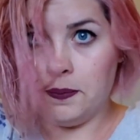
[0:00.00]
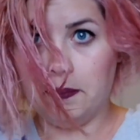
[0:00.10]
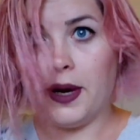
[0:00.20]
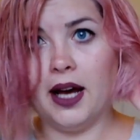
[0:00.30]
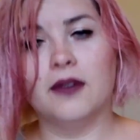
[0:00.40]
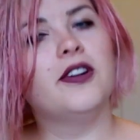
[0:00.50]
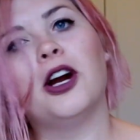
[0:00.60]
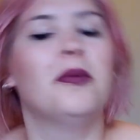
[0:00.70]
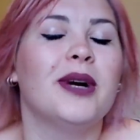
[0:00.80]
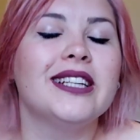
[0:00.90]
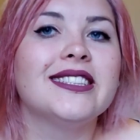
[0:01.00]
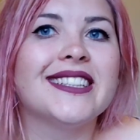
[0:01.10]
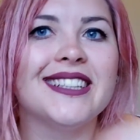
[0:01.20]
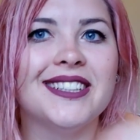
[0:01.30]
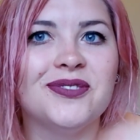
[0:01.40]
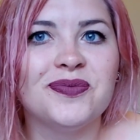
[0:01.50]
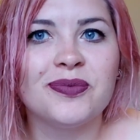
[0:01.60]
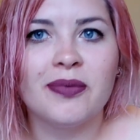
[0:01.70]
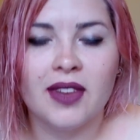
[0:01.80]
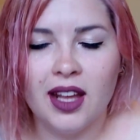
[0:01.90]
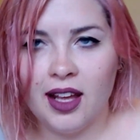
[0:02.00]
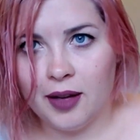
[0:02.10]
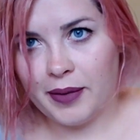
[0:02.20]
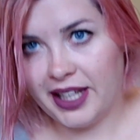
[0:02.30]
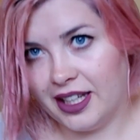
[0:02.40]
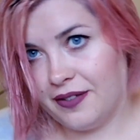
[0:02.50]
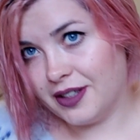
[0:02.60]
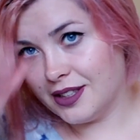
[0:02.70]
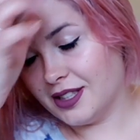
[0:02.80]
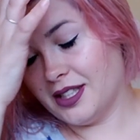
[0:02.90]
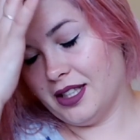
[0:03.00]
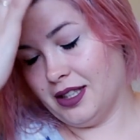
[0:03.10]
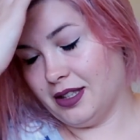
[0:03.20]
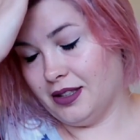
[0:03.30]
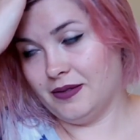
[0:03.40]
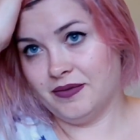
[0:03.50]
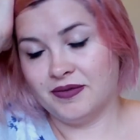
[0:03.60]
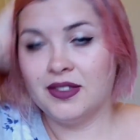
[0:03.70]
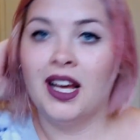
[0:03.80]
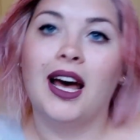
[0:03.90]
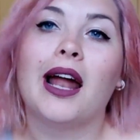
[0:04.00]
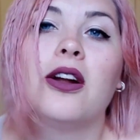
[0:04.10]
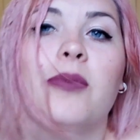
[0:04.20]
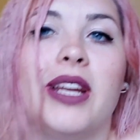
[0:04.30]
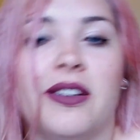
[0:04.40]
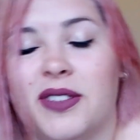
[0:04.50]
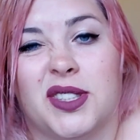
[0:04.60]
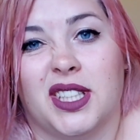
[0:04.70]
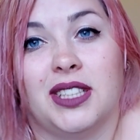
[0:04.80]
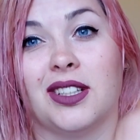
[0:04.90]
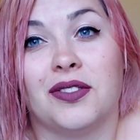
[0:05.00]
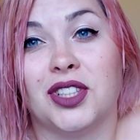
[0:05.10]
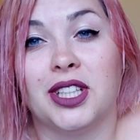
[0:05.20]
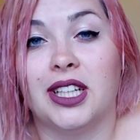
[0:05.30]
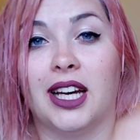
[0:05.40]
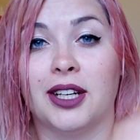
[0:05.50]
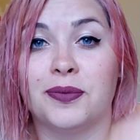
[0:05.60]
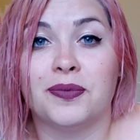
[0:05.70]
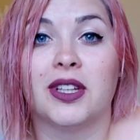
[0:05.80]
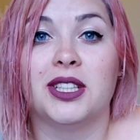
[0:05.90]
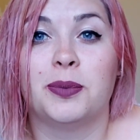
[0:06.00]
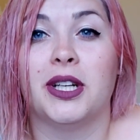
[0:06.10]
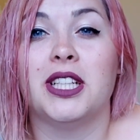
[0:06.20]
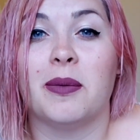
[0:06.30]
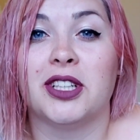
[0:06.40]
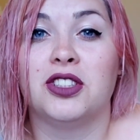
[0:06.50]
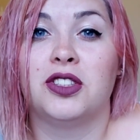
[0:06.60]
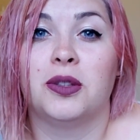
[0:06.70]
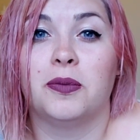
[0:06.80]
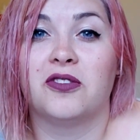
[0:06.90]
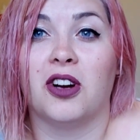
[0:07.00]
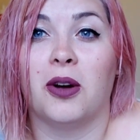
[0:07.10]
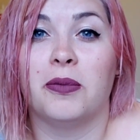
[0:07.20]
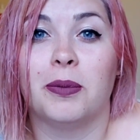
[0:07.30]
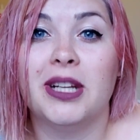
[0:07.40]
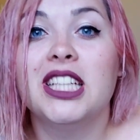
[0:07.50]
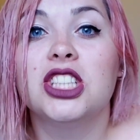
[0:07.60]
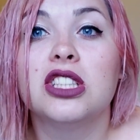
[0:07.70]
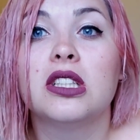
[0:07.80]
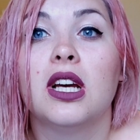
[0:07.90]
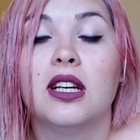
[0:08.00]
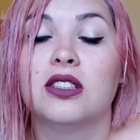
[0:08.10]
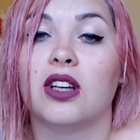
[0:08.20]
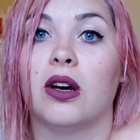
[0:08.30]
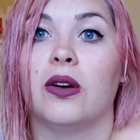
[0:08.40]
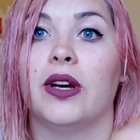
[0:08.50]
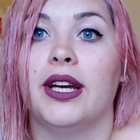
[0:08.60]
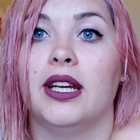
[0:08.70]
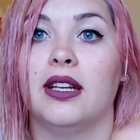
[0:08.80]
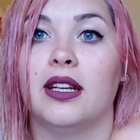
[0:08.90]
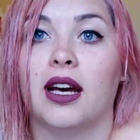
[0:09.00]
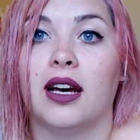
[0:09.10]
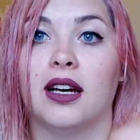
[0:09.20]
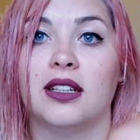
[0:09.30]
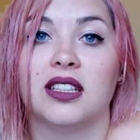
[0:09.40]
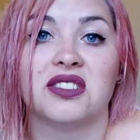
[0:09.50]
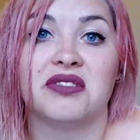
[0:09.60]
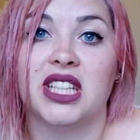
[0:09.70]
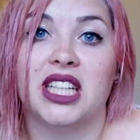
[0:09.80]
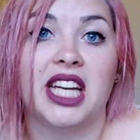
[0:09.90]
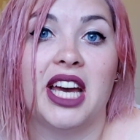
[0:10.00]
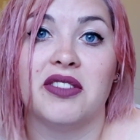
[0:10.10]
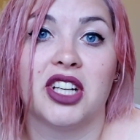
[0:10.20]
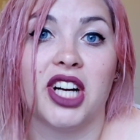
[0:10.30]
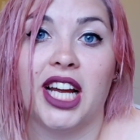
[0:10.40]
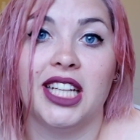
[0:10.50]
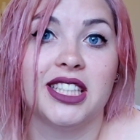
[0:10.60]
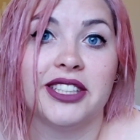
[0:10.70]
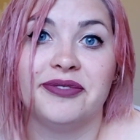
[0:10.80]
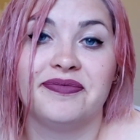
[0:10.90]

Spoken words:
But I'm very impressed. My hair feels, I don't know if my hair feels any softer. It's pretty damaged from the bleach, so it doesn't really have a great